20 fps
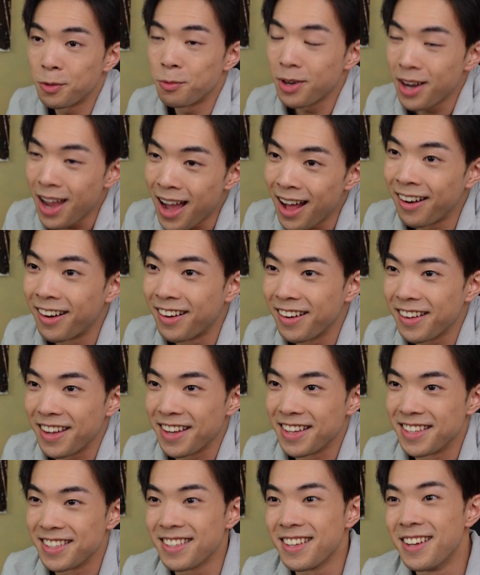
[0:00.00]
reality
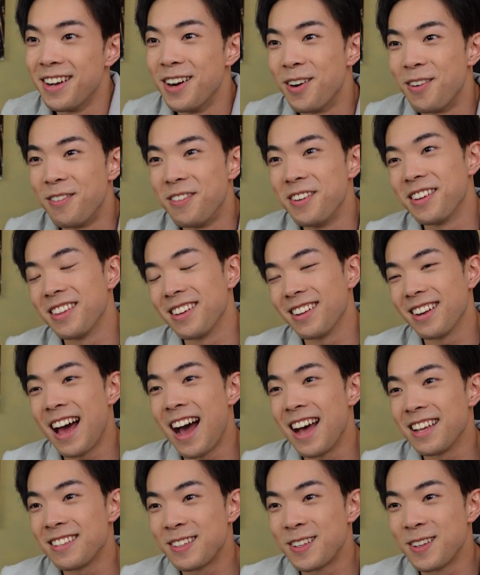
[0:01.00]
is, over the
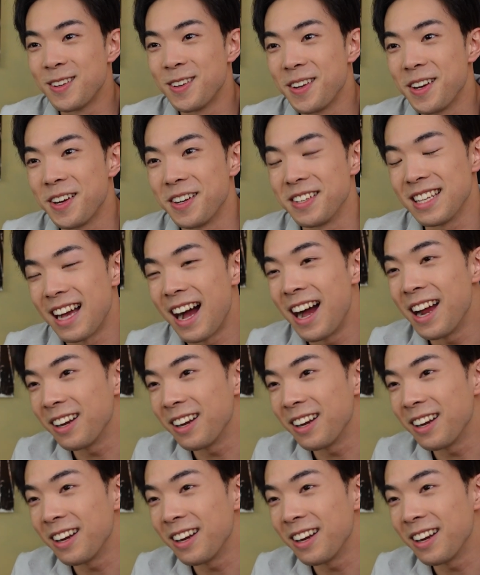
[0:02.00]
last two years, I